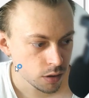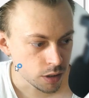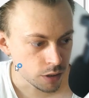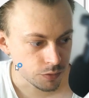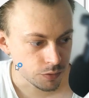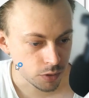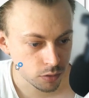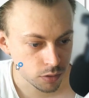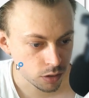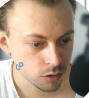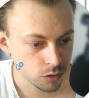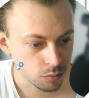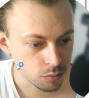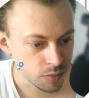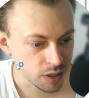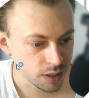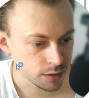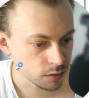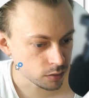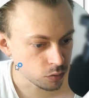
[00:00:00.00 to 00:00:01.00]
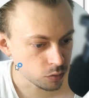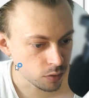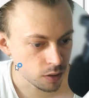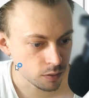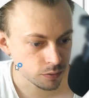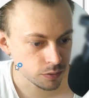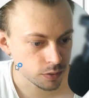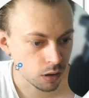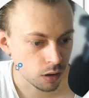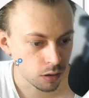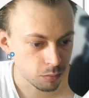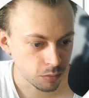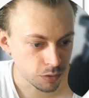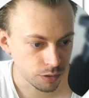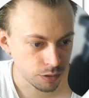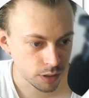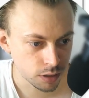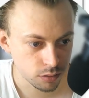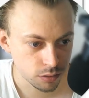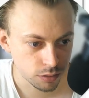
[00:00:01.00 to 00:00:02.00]
If you're looking to make a 12 column
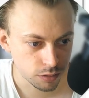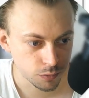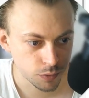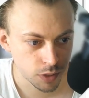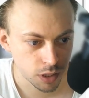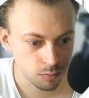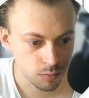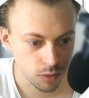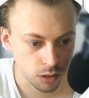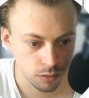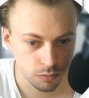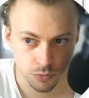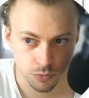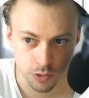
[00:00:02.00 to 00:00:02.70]
grid in Figma,